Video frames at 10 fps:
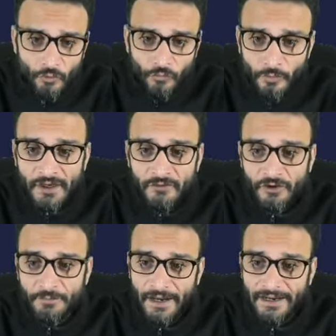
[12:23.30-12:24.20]
Women
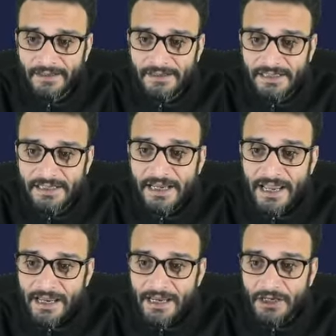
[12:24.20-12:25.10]
with pregnancy
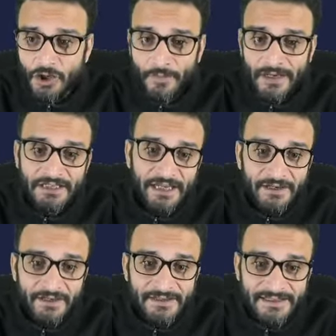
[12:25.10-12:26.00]
in
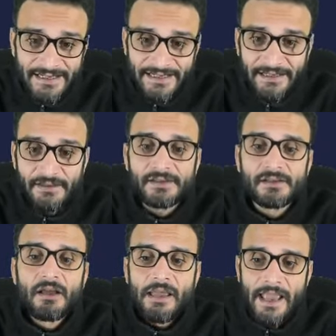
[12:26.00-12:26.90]
humanitarian
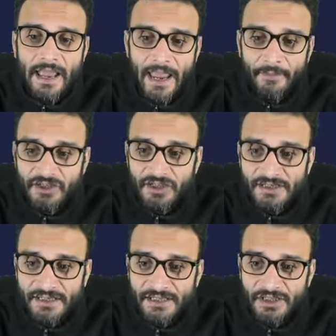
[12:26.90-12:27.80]
settings,
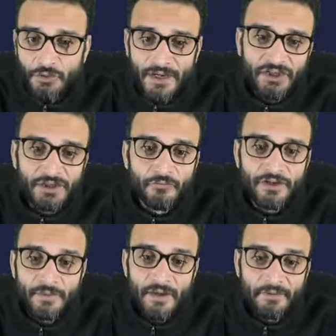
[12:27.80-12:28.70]
emergency situation,
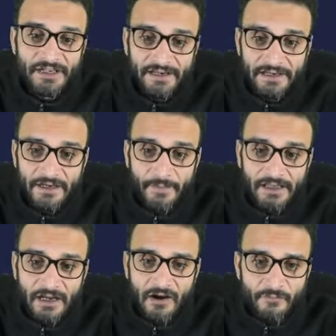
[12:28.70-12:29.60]
which may be declared by
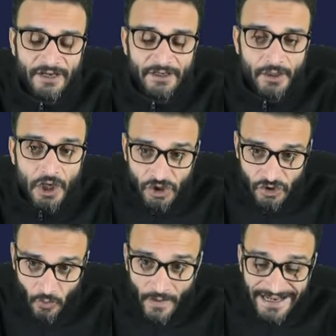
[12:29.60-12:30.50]
the government.
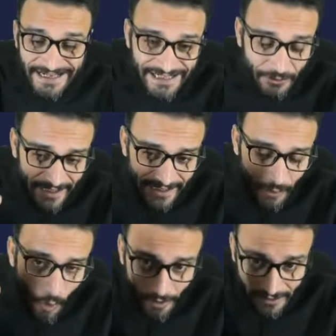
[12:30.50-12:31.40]
So
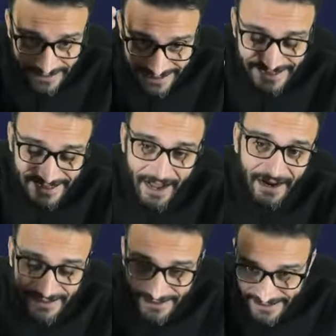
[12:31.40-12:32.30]
during all, these
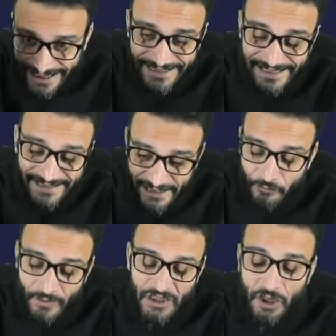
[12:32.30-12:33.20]
are the cases
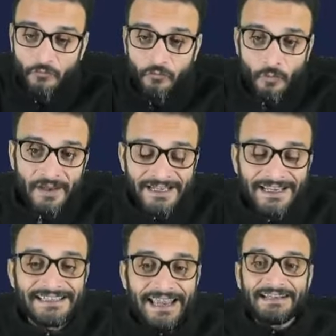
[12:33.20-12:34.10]
in which a woman
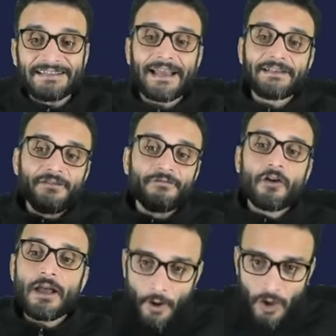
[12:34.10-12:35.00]
is entitled
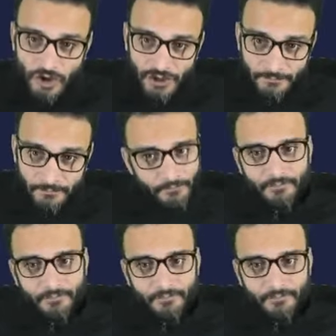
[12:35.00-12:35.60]
for abortion.